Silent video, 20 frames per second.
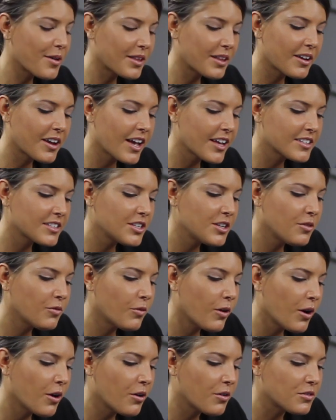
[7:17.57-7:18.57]
Now, Cassie, you
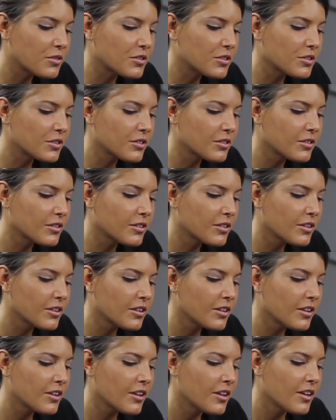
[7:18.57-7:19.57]
wrote,
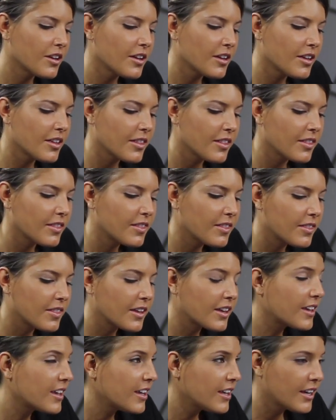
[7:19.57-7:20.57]

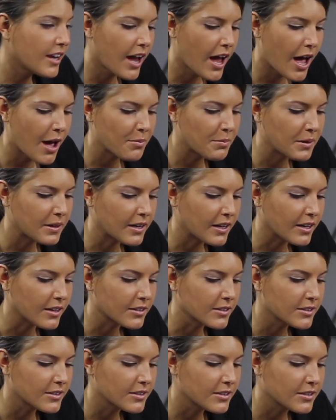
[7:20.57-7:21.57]
"The key to
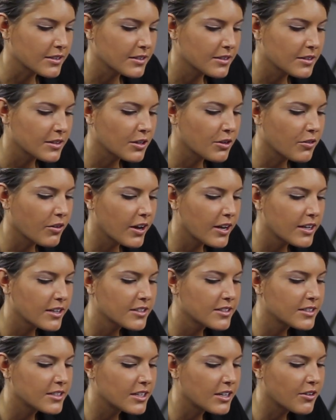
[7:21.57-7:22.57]
happiness, the
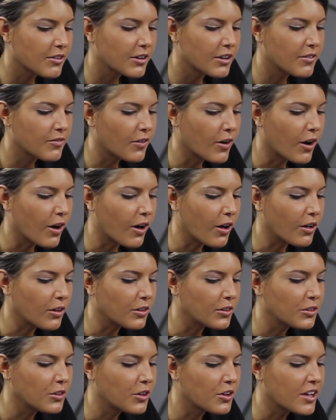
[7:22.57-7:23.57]
greatest secret of
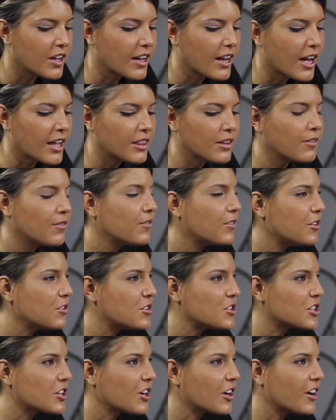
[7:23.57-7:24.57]
all, looking at the
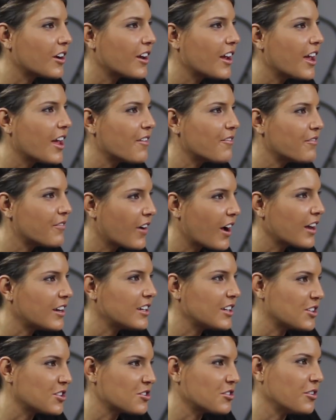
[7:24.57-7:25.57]
future and
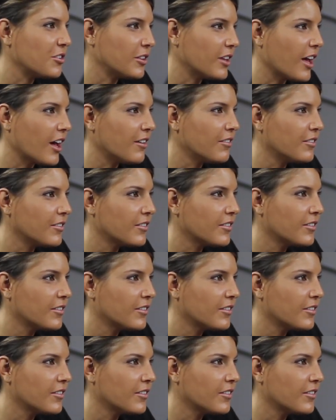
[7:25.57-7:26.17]
finding true love."